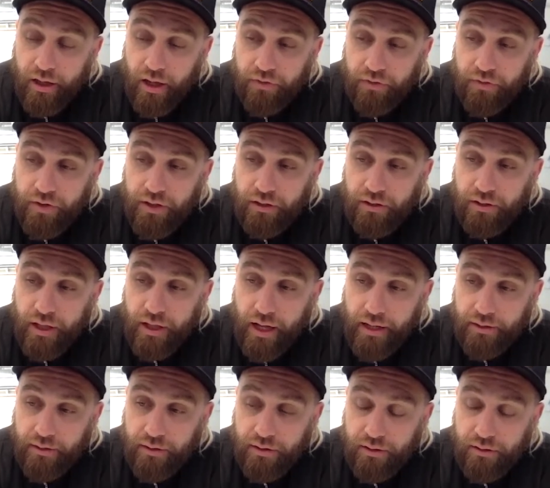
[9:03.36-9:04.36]
think
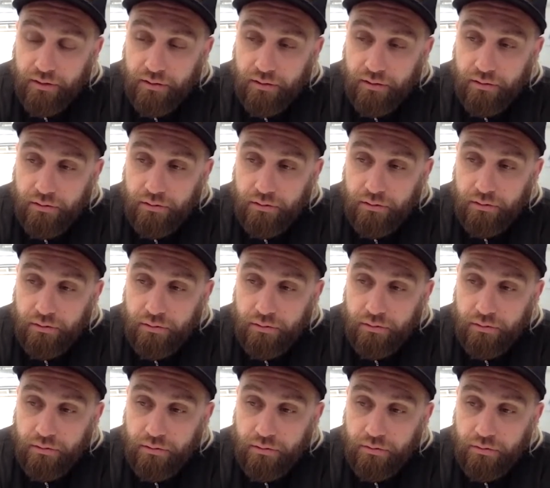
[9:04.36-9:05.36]
that
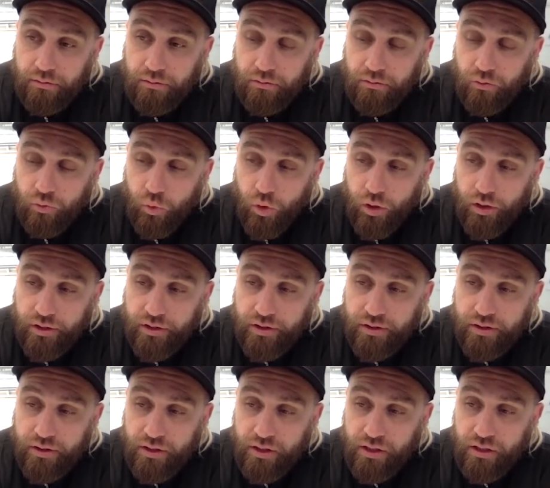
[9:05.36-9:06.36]

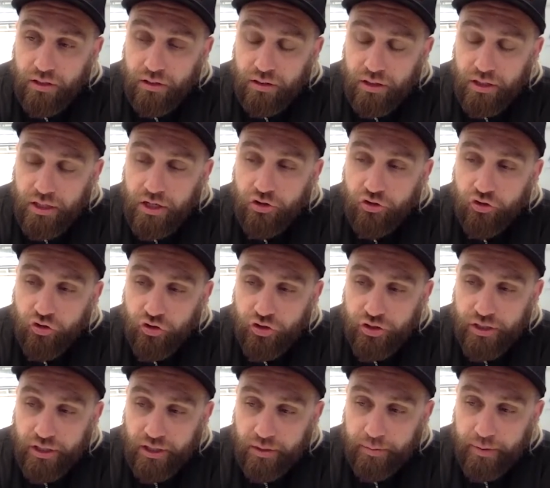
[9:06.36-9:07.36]
what's
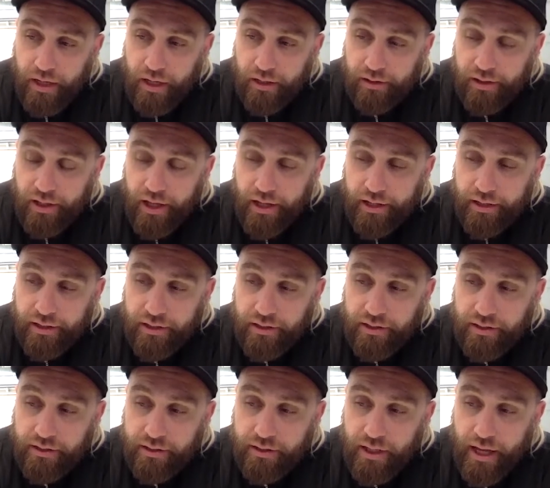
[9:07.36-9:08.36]
interesting about that
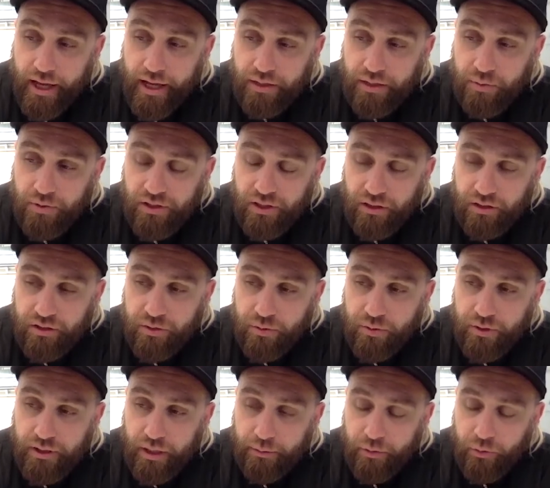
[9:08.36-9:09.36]
is, as we started
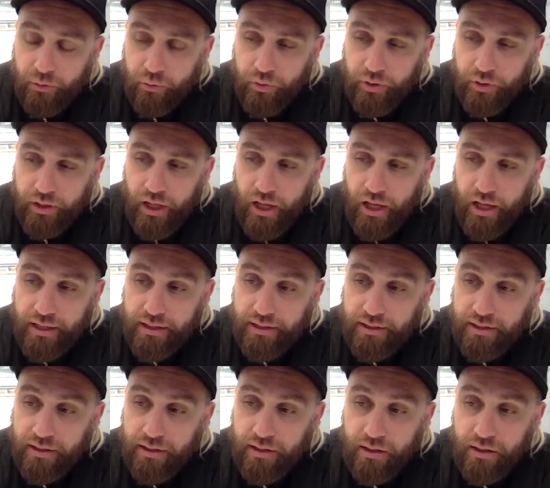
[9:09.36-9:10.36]
doing that, we realized,